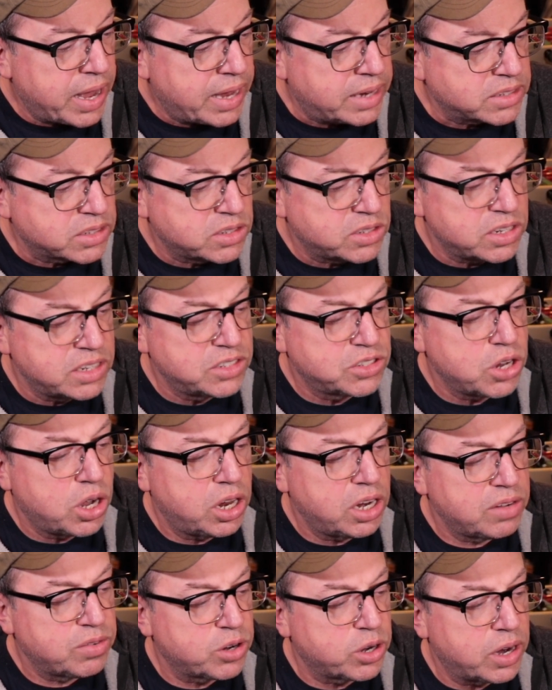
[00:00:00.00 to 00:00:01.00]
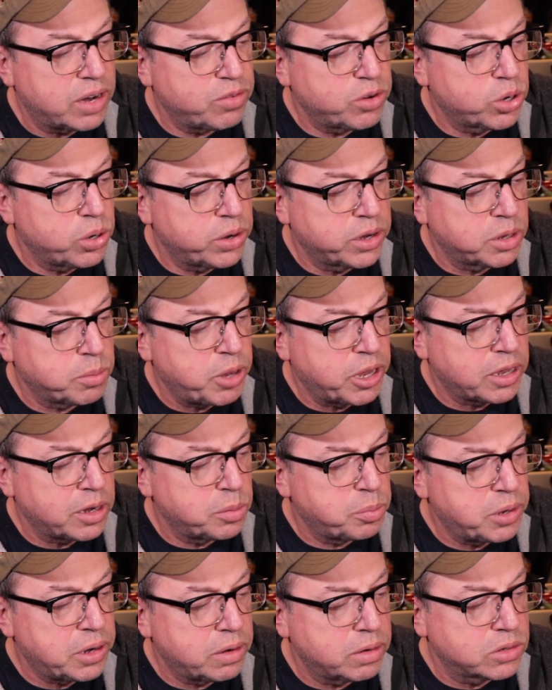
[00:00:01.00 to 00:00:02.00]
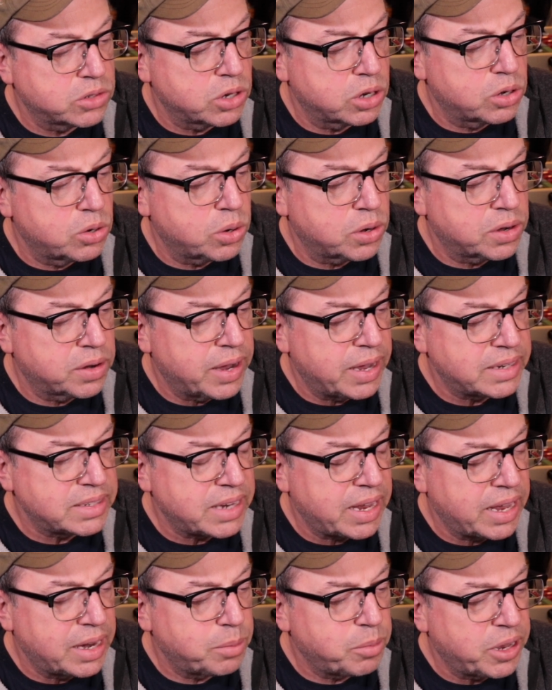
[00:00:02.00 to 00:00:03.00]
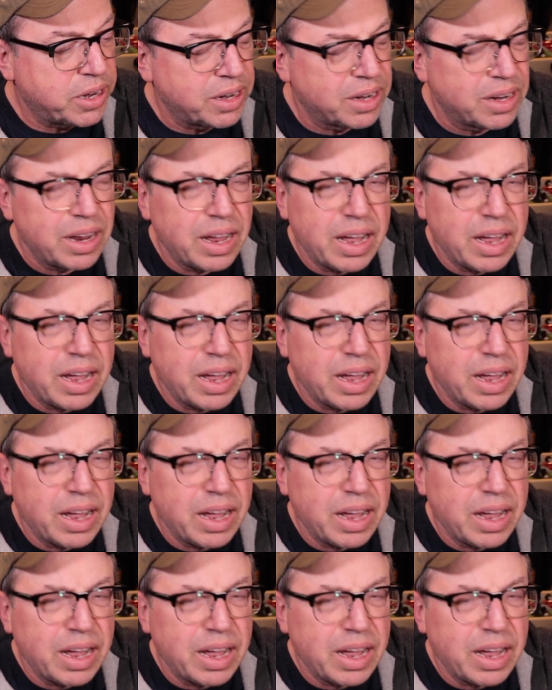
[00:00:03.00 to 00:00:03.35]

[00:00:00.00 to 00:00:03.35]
asks, is Oliver ever going to make an appearance on Corner Gas Animated?